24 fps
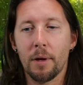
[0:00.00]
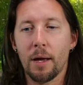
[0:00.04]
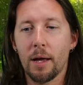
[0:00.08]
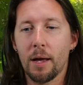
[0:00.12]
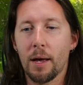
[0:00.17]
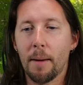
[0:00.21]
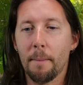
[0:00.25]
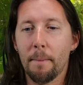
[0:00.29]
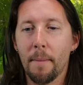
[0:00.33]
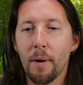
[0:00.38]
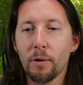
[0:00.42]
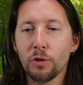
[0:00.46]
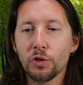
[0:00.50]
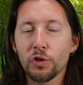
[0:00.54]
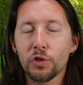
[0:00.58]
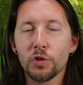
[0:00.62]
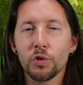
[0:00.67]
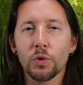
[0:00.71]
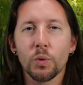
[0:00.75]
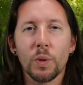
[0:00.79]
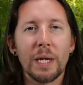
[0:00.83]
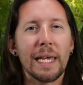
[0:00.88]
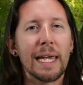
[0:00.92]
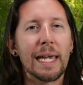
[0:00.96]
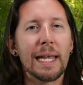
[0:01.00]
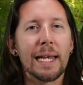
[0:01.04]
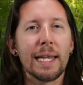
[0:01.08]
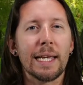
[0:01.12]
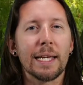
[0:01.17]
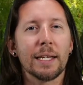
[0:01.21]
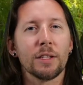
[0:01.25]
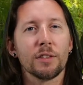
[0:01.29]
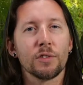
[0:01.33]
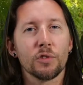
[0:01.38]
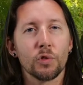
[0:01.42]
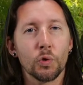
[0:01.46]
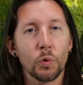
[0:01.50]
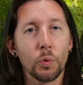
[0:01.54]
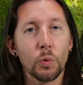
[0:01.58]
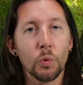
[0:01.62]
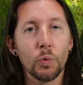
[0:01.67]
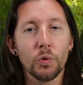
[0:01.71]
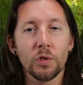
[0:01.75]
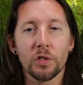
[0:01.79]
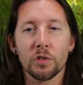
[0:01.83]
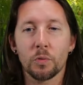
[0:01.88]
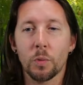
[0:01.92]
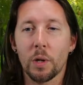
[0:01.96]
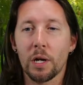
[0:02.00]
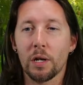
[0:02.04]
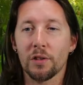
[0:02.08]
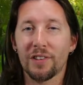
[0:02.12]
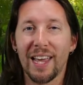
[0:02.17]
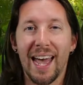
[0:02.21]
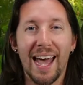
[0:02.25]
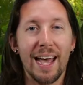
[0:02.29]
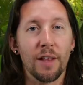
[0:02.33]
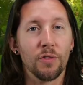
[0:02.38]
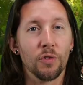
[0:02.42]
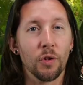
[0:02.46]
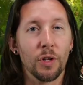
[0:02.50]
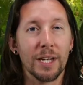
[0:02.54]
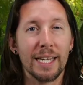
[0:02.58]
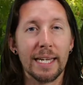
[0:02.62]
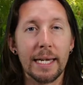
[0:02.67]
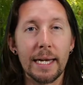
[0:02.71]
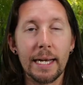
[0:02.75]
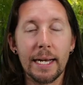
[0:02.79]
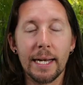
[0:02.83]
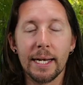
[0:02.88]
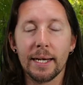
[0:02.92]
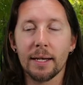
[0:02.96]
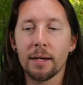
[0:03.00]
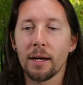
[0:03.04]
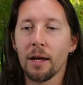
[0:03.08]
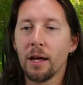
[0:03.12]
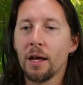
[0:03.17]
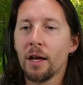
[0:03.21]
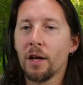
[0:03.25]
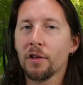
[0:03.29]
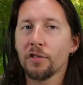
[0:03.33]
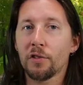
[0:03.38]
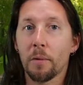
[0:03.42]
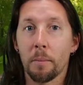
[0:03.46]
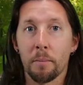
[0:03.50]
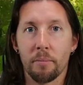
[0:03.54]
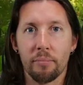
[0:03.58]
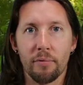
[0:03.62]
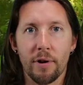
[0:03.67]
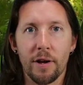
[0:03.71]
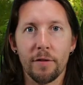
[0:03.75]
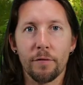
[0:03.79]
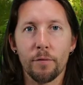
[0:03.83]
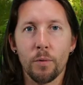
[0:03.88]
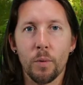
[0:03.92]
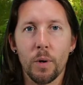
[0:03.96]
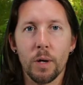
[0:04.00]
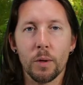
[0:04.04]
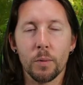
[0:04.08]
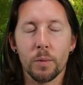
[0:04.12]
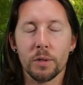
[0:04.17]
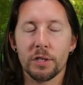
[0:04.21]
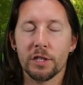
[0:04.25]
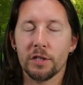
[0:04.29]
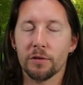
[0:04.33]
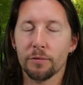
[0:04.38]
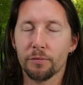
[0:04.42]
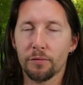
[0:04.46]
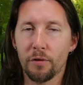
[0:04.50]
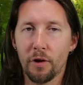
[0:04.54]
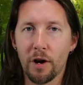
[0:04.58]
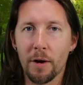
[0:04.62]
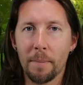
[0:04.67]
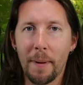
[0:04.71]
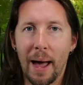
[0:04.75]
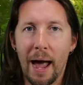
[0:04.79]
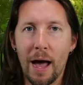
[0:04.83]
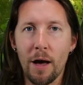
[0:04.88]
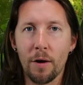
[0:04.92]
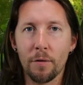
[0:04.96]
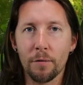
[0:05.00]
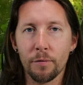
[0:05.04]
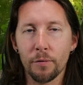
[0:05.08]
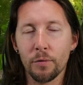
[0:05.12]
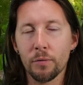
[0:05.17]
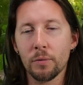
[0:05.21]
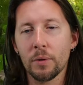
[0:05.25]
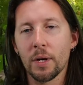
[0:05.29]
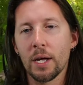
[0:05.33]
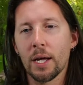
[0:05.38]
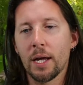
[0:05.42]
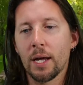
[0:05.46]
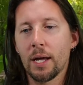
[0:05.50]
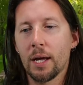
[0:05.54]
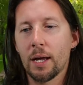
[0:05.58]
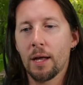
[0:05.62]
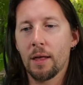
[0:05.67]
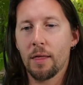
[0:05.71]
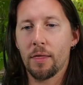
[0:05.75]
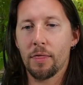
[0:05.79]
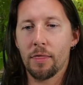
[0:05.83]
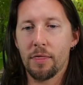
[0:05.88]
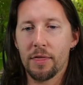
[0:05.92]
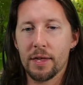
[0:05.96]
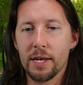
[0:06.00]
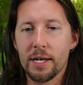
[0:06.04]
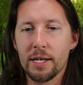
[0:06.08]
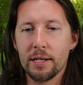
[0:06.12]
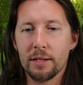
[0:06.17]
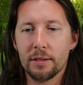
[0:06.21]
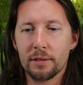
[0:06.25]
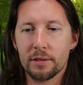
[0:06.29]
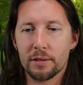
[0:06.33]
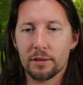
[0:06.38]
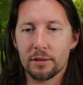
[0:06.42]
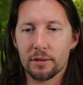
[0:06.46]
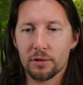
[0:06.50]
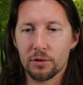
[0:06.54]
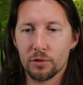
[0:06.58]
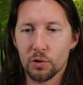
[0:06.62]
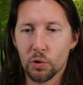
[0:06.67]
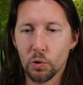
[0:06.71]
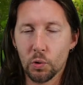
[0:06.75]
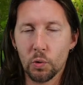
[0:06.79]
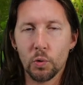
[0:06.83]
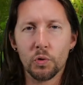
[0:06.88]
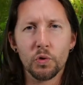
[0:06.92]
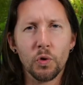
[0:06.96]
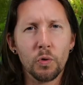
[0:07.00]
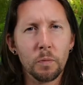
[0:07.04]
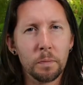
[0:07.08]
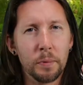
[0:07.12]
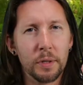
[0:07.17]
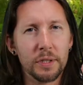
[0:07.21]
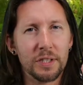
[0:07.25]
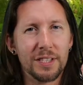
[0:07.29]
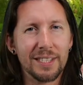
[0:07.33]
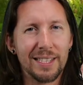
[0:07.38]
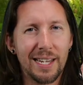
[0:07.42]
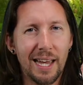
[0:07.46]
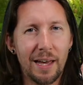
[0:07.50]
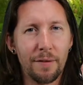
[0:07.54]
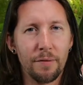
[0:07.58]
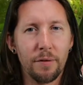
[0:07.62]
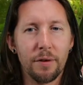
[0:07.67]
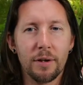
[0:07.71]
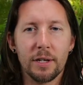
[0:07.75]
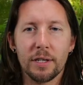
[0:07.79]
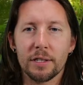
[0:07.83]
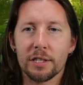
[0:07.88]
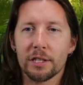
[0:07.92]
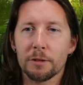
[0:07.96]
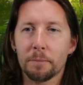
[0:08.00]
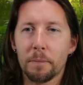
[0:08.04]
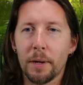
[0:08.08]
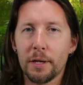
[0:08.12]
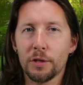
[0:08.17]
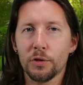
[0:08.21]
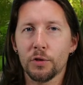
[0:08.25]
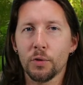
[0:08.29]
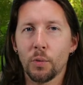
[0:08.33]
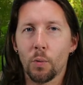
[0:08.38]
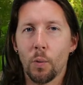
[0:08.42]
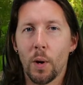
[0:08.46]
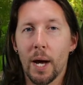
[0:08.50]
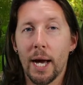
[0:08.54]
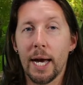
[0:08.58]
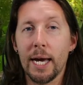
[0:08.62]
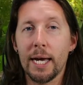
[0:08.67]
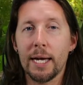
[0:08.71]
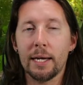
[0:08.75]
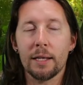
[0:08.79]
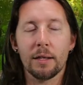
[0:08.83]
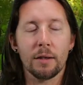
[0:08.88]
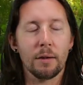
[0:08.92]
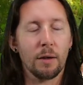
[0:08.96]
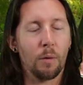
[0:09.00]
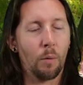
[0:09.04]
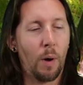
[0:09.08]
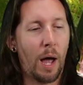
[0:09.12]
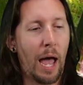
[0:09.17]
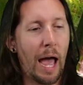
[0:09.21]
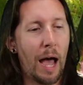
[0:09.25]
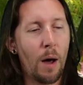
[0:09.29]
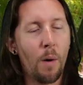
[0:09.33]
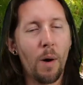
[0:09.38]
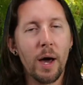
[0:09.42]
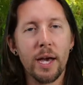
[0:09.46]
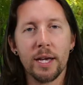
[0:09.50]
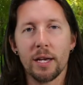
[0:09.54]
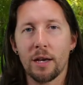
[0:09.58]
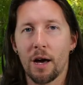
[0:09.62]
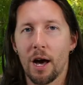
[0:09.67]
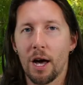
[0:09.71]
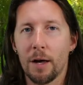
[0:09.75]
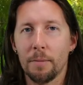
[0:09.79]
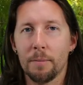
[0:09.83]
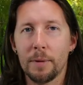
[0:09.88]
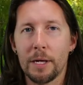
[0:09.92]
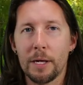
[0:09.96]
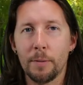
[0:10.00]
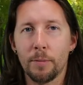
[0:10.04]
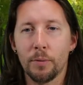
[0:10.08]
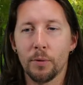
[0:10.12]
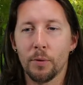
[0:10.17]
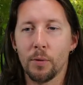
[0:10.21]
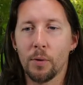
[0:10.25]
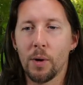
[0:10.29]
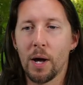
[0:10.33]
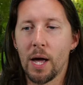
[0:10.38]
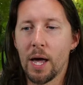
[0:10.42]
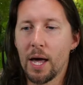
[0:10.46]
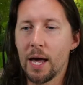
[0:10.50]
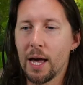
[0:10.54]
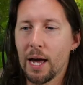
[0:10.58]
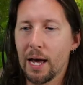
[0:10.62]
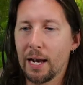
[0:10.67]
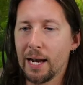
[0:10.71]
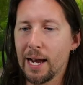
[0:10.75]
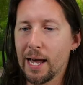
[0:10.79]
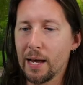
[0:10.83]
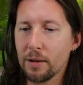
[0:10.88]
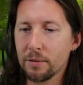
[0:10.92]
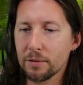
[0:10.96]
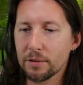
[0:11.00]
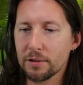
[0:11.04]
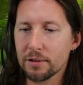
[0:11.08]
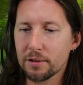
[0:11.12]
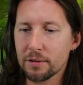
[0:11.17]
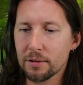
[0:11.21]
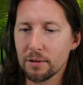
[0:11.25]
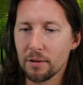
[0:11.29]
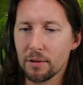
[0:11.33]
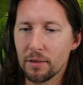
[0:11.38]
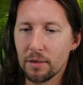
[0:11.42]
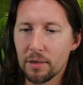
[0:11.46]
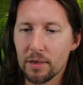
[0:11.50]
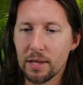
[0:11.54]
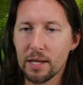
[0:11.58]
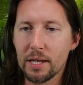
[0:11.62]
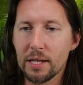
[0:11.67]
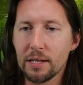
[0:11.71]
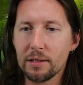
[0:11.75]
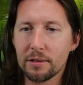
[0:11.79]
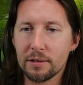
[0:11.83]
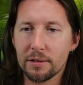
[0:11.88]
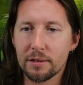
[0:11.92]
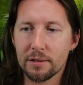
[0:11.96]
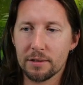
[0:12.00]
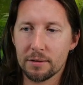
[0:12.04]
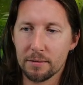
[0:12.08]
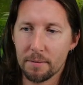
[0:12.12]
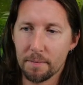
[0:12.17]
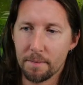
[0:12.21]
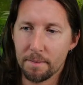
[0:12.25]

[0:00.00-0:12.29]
emotional healing tools as well as hands-on healing, some breath work, which is very powerful. These tools all put together in a special way, and how I guide people allows this